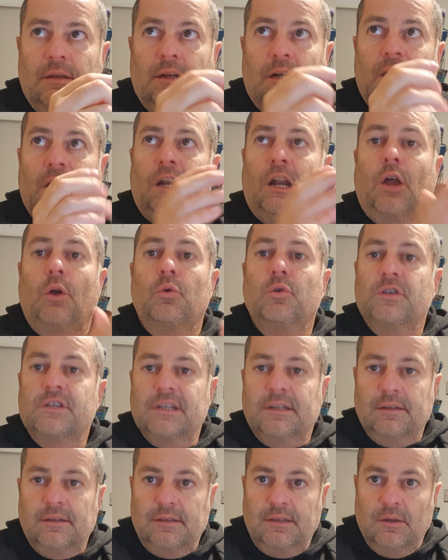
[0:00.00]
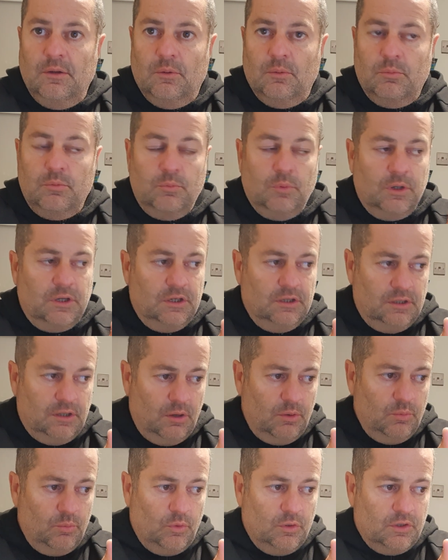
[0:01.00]
closing the deal. What you
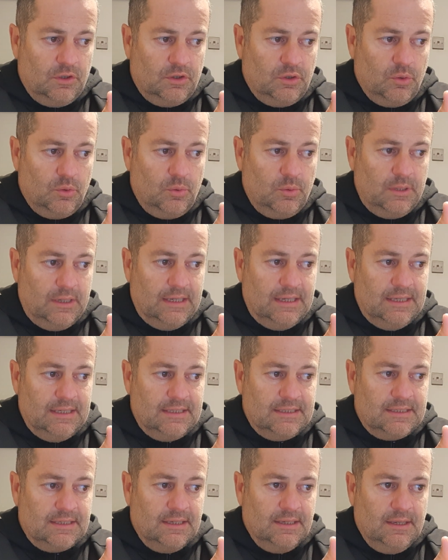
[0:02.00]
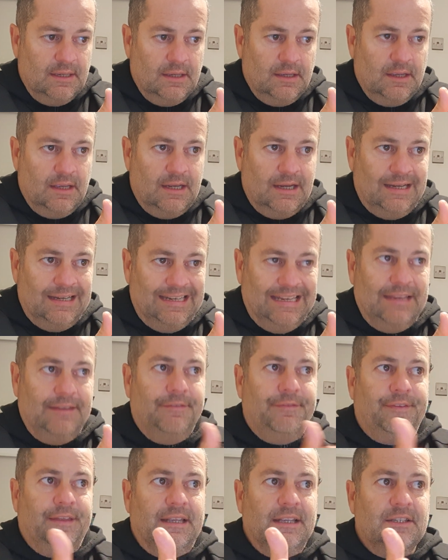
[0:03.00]
don't want to do is
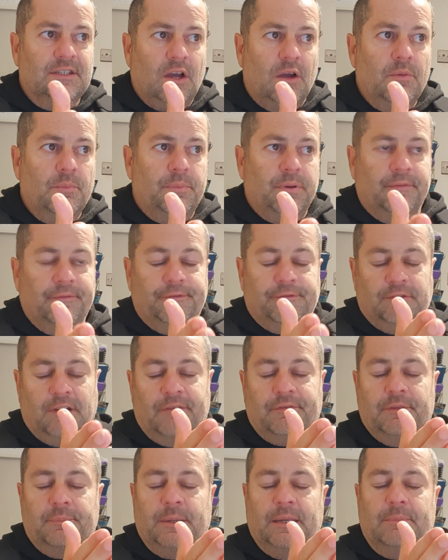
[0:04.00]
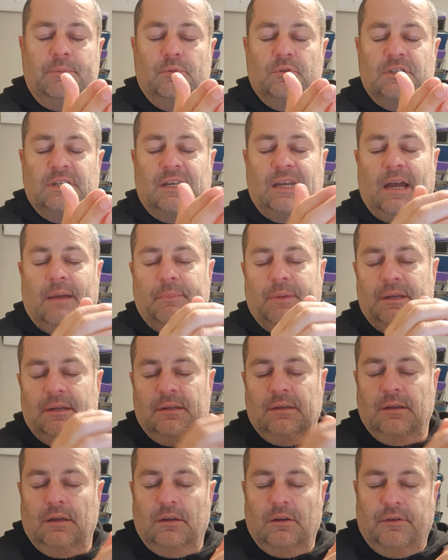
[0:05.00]
leave things open for other people to come in
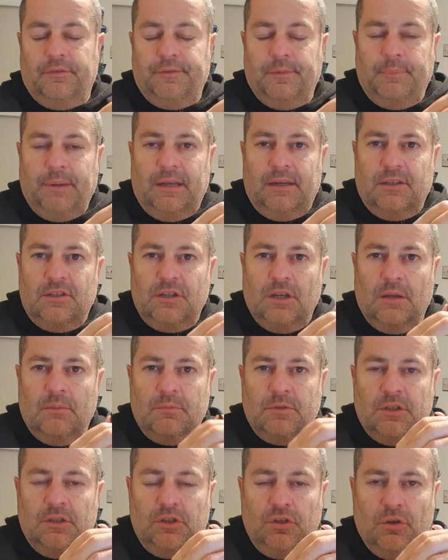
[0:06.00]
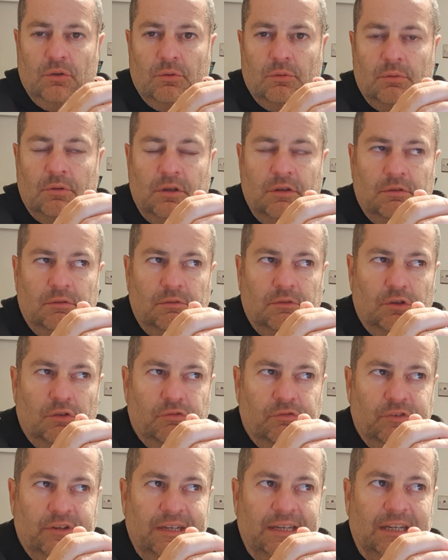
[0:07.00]
and offer better terms than you.
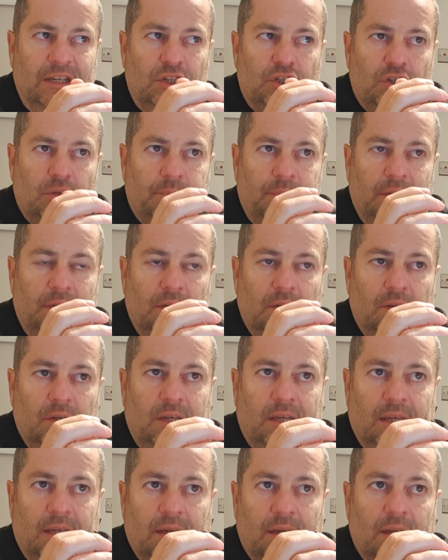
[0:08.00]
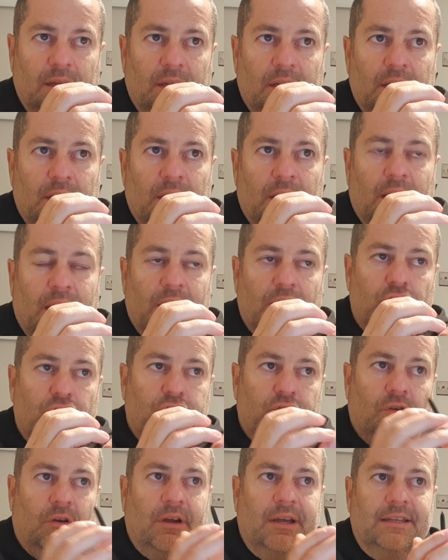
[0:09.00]
You really should be looking at
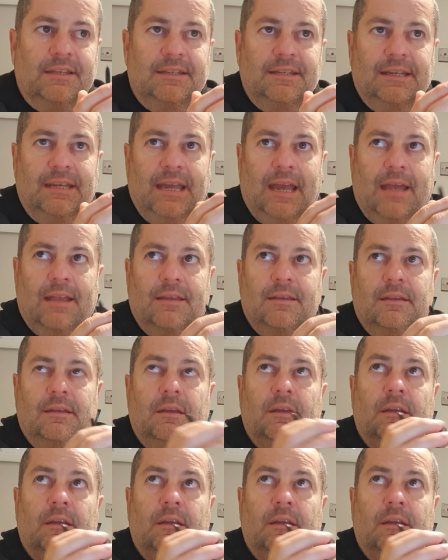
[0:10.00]
trying to get